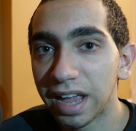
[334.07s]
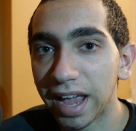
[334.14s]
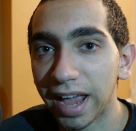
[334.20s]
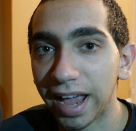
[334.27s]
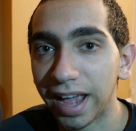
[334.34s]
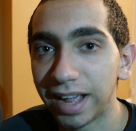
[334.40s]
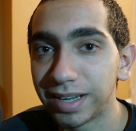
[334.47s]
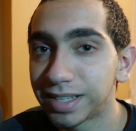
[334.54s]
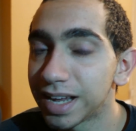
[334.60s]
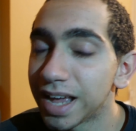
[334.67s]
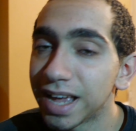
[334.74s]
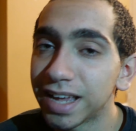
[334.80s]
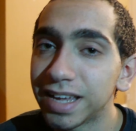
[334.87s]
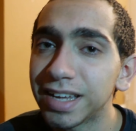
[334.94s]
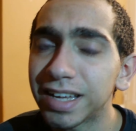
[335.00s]
and
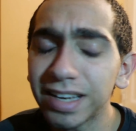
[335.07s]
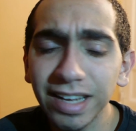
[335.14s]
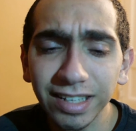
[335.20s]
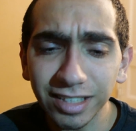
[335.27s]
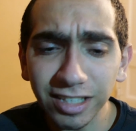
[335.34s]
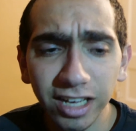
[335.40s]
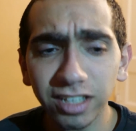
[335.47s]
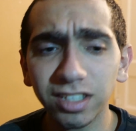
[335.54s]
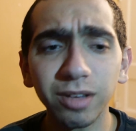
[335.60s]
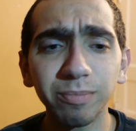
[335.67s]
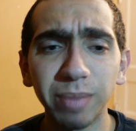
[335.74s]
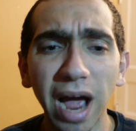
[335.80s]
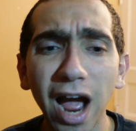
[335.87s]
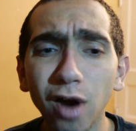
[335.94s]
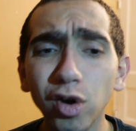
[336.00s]
he needs to get some
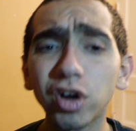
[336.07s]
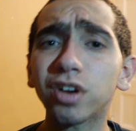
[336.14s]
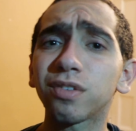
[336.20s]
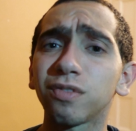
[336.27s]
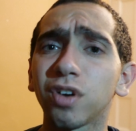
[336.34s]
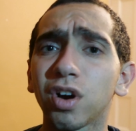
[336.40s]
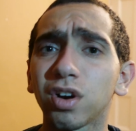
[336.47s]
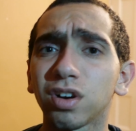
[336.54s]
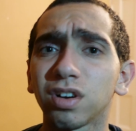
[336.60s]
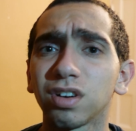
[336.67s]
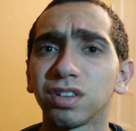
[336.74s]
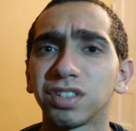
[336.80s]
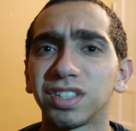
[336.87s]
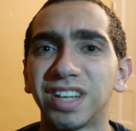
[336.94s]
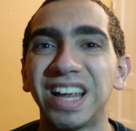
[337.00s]
power
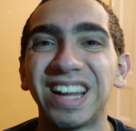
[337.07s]
converters.